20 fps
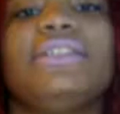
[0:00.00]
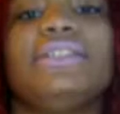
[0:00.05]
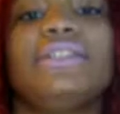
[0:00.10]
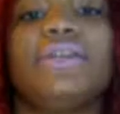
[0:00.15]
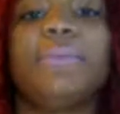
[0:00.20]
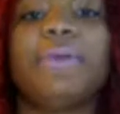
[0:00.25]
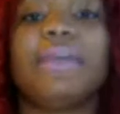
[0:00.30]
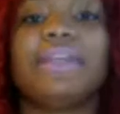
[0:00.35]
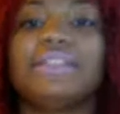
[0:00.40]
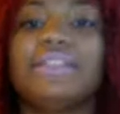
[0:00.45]

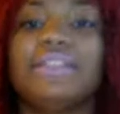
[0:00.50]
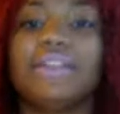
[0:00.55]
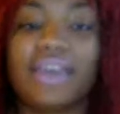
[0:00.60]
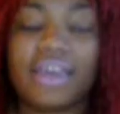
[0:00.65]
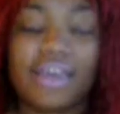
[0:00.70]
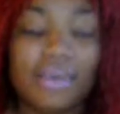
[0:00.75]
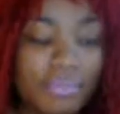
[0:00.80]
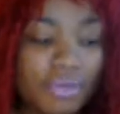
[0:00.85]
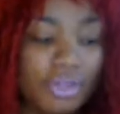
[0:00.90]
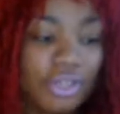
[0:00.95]
So
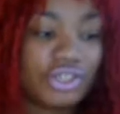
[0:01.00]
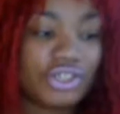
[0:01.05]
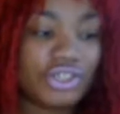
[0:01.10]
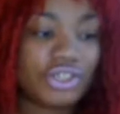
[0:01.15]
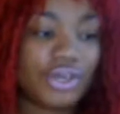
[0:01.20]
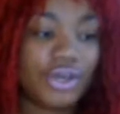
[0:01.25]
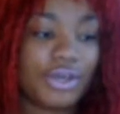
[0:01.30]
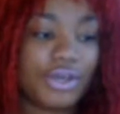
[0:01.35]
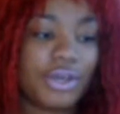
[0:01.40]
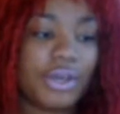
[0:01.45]
basically, I'm gonna
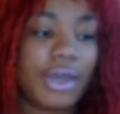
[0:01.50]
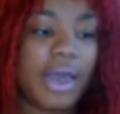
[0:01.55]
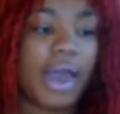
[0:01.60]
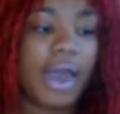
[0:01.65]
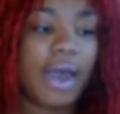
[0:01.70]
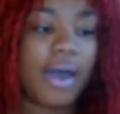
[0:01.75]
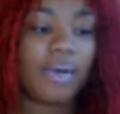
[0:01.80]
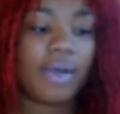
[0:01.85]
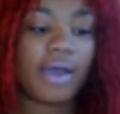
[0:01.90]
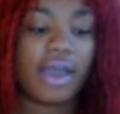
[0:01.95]
show you
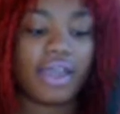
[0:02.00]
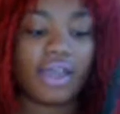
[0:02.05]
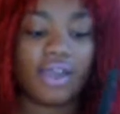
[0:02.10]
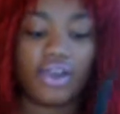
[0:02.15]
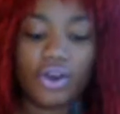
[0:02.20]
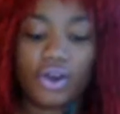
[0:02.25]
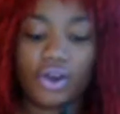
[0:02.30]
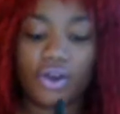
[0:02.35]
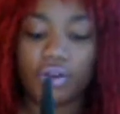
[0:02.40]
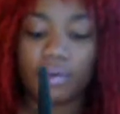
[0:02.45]
how I
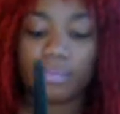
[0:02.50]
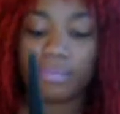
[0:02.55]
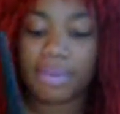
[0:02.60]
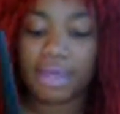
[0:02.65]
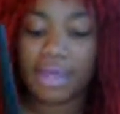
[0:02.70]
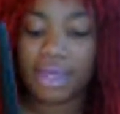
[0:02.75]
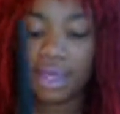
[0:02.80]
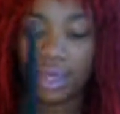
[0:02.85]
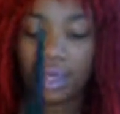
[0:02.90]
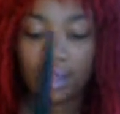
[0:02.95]
curl
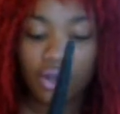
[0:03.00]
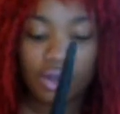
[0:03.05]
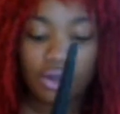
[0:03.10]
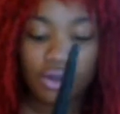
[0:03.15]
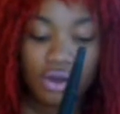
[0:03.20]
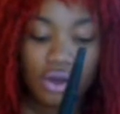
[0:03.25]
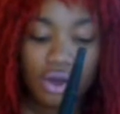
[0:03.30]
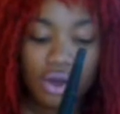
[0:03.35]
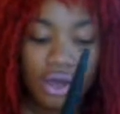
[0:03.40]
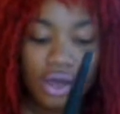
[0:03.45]
my hair.
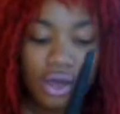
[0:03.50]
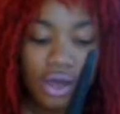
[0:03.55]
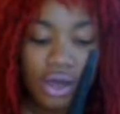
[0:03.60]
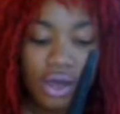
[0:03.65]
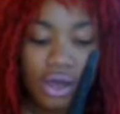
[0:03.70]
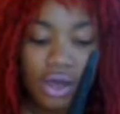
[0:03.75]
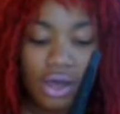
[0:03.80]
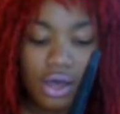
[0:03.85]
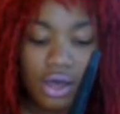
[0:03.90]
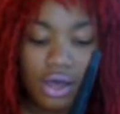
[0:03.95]

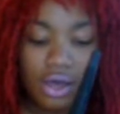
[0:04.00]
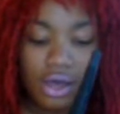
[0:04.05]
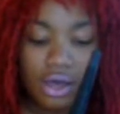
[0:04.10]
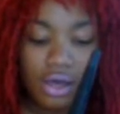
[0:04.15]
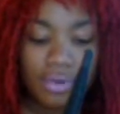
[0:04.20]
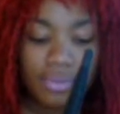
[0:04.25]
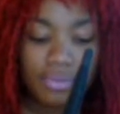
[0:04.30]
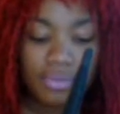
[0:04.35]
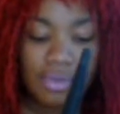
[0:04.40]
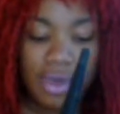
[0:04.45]

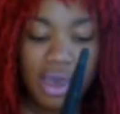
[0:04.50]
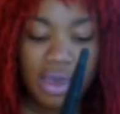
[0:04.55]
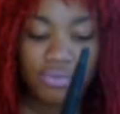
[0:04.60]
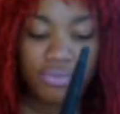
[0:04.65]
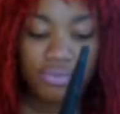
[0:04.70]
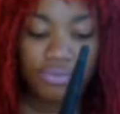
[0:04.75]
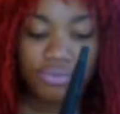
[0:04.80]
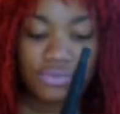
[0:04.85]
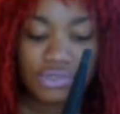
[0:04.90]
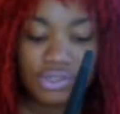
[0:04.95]

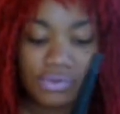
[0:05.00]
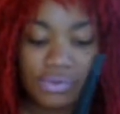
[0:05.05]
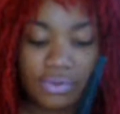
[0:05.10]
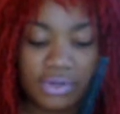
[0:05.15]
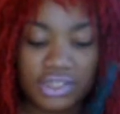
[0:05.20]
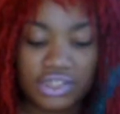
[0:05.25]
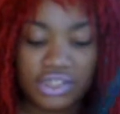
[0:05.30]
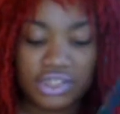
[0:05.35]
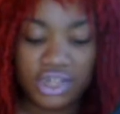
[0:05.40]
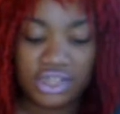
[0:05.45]
I just
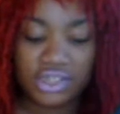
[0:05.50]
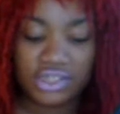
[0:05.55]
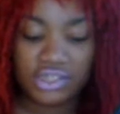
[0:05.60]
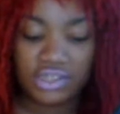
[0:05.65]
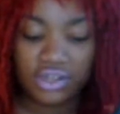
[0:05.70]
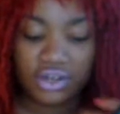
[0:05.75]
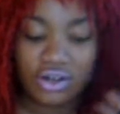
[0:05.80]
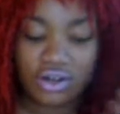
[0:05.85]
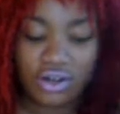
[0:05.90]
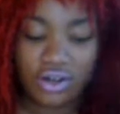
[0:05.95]
want to change
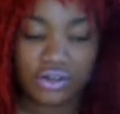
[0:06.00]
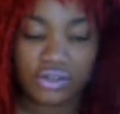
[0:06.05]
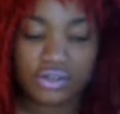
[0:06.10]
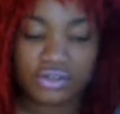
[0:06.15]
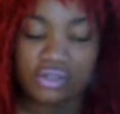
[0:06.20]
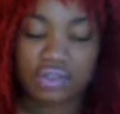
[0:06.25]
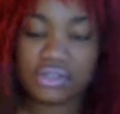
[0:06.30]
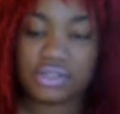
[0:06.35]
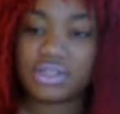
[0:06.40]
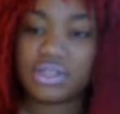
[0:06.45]
the
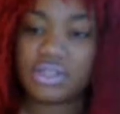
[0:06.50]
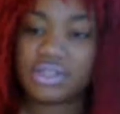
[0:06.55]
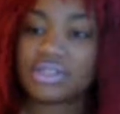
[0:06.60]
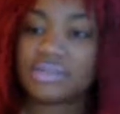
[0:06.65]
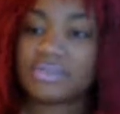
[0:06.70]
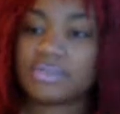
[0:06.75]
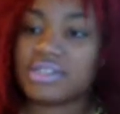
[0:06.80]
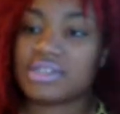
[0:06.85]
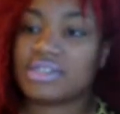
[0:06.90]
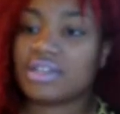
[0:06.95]
curls.
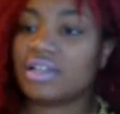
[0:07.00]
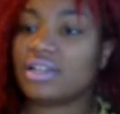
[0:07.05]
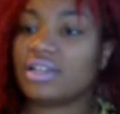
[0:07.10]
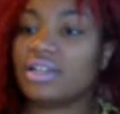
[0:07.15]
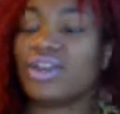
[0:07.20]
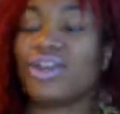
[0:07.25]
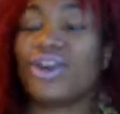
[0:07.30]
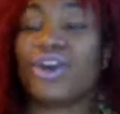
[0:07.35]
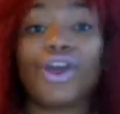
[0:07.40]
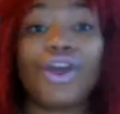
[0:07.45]
This
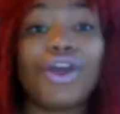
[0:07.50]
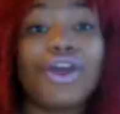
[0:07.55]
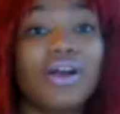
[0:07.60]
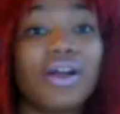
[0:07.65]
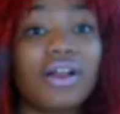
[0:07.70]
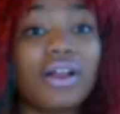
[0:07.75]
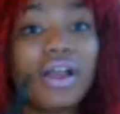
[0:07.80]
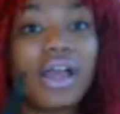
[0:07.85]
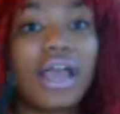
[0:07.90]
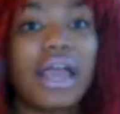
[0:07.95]
particular
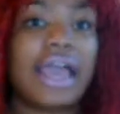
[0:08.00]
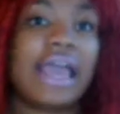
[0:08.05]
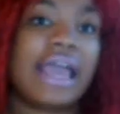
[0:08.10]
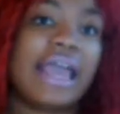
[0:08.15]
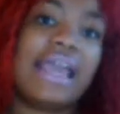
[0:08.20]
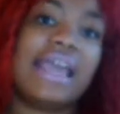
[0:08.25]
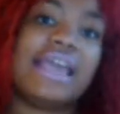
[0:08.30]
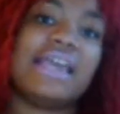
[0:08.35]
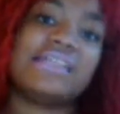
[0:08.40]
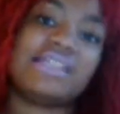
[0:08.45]
curl
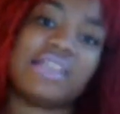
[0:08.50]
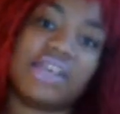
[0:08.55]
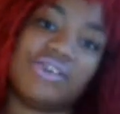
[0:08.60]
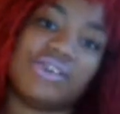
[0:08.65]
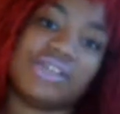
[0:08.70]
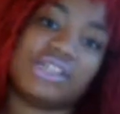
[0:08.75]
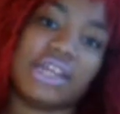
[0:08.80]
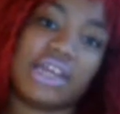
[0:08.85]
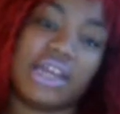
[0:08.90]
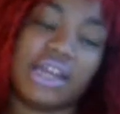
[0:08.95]
is
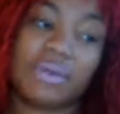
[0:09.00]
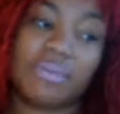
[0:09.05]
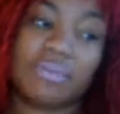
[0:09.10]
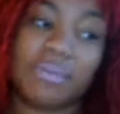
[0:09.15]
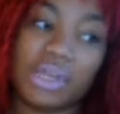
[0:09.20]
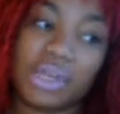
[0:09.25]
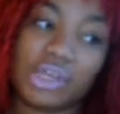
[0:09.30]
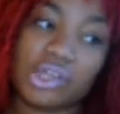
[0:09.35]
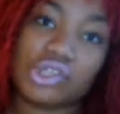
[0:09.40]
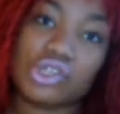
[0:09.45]
irritating
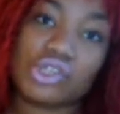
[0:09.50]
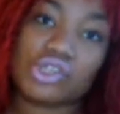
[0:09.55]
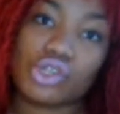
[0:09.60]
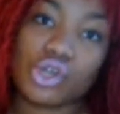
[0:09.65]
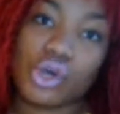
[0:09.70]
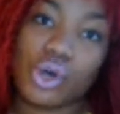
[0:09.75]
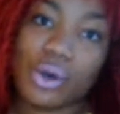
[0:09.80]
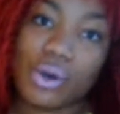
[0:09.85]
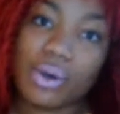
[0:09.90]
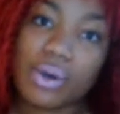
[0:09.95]
me,
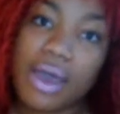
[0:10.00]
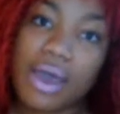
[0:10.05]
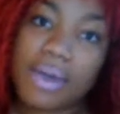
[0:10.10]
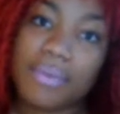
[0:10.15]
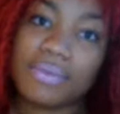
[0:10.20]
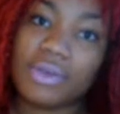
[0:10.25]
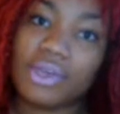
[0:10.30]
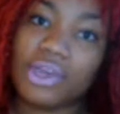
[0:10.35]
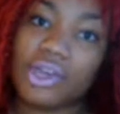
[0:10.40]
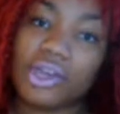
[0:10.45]
so
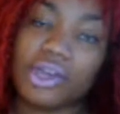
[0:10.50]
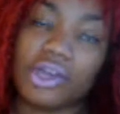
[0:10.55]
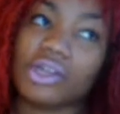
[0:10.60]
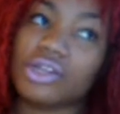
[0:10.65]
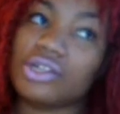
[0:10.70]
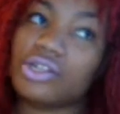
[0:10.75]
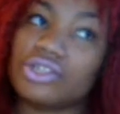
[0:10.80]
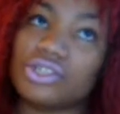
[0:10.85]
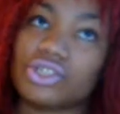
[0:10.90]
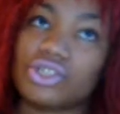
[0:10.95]
I'm
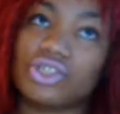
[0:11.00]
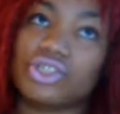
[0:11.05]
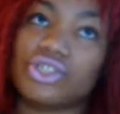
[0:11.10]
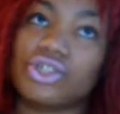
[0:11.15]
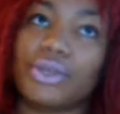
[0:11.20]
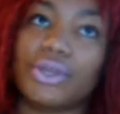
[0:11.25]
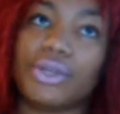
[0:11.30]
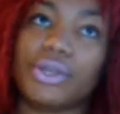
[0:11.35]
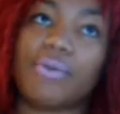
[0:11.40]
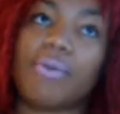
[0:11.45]
gonna just
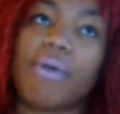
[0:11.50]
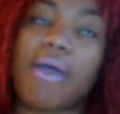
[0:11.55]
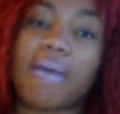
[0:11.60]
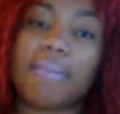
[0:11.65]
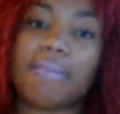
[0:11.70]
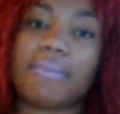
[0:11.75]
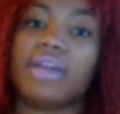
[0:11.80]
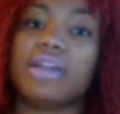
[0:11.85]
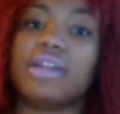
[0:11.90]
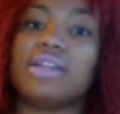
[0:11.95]
show you how
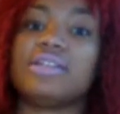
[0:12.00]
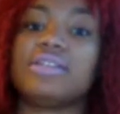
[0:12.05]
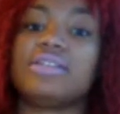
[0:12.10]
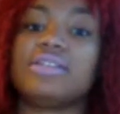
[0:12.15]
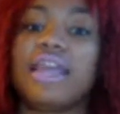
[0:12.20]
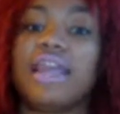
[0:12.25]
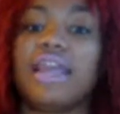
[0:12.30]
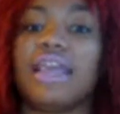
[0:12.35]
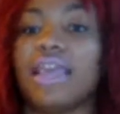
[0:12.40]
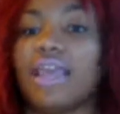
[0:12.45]
I'm gonna
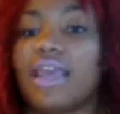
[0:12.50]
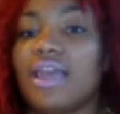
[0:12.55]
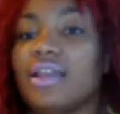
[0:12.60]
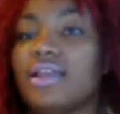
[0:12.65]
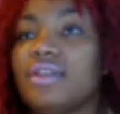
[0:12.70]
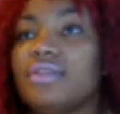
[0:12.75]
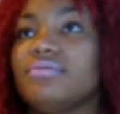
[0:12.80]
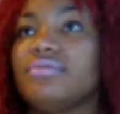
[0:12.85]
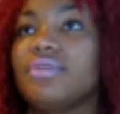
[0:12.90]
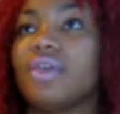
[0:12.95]
take
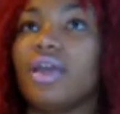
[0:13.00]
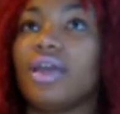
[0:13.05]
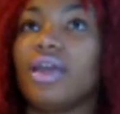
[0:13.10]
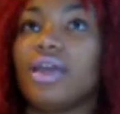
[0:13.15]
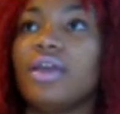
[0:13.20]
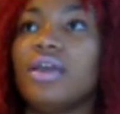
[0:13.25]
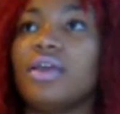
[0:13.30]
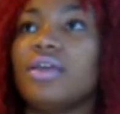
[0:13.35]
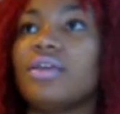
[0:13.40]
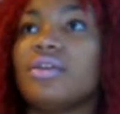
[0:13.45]
it
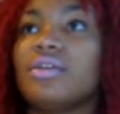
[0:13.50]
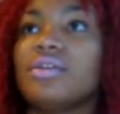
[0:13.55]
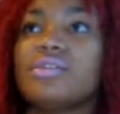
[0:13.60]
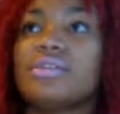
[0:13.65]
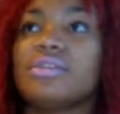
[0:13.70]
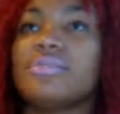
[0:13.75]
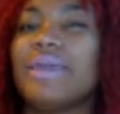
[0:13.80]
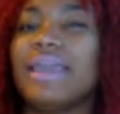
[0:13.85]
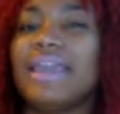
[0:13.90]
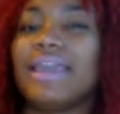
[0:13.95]

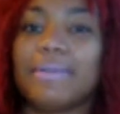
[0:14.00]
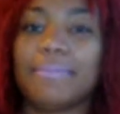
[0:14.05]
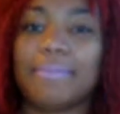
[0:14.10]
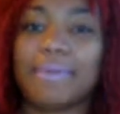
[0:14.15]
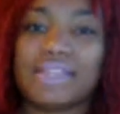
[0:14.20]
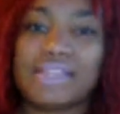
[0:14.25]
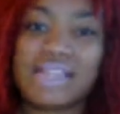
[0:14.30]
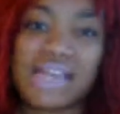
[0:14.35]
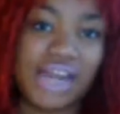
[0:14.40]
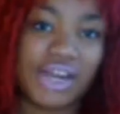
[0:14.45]
to make it a
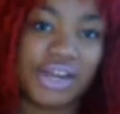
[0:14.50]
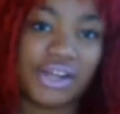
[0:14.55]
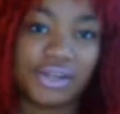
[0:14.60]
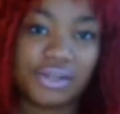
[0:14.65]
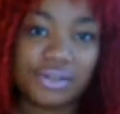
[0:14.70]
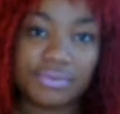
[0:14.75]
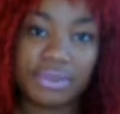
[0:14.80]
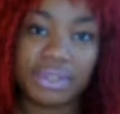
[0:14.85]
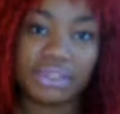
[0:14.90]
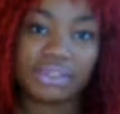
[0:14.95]
bit tighter,
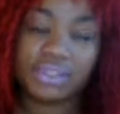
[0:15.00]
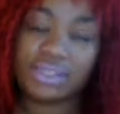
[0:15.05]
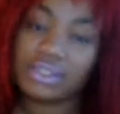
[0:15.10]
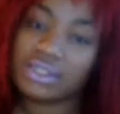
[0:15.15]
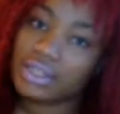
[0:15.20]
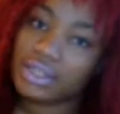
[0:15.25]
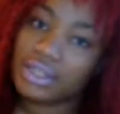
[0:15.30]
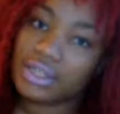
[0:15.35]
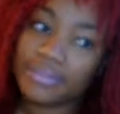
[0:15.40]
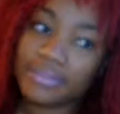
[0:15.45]

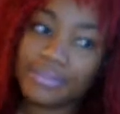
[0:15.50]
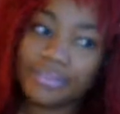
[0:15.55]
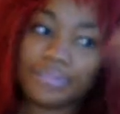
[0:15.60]
basically.